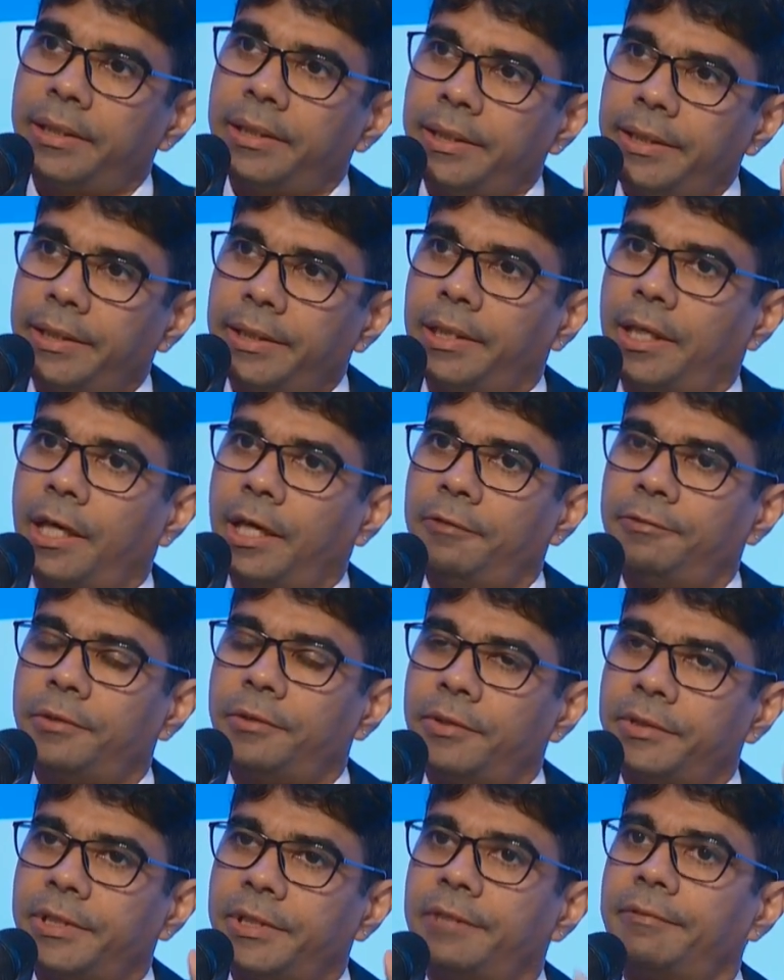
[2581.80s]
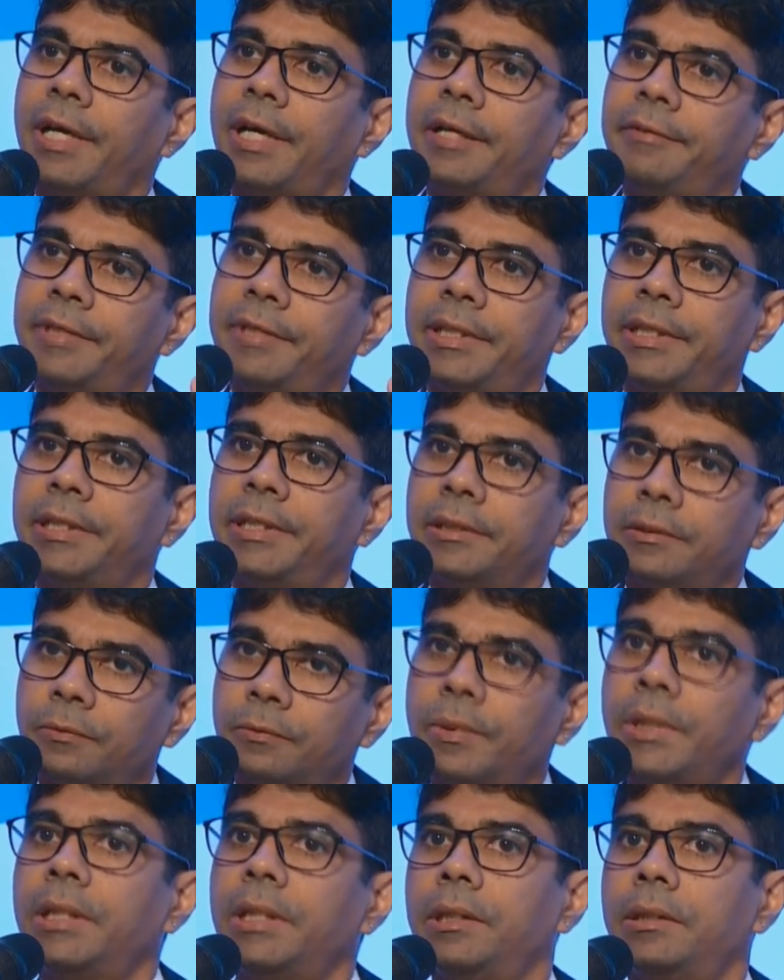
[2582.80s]
enough to survive in this
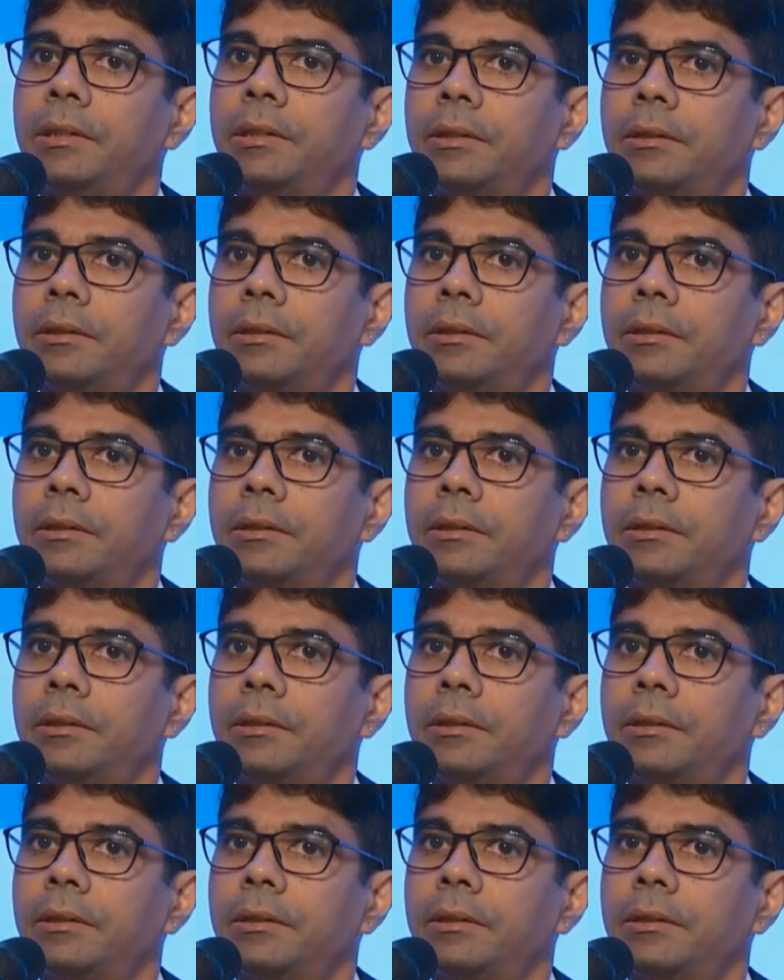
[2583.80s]
world?